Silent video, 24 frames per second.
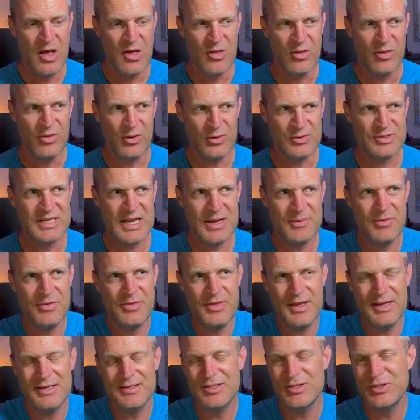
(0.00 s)
Those type of
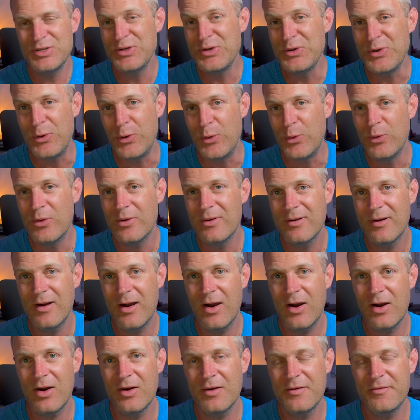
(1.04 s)
things too
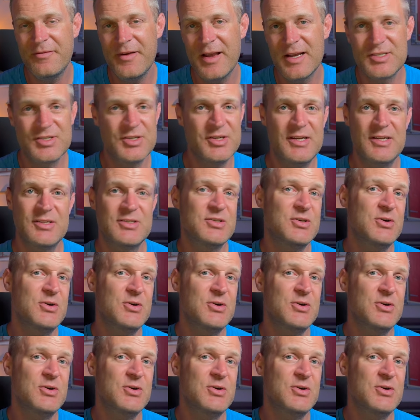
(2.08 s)
are affectionate.